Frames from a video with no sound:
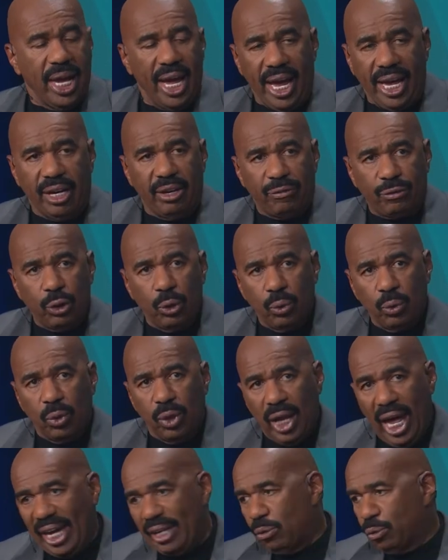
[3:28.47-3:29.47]
And if you
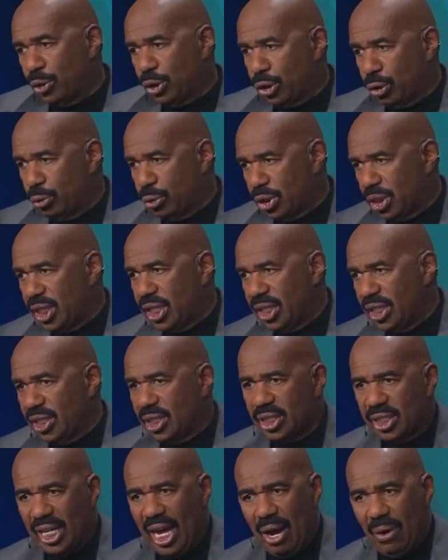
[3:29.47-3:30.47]
like what you see,
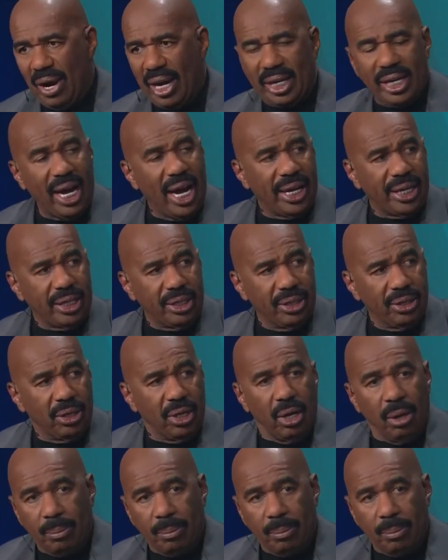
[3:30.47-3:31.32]
this is how I got here.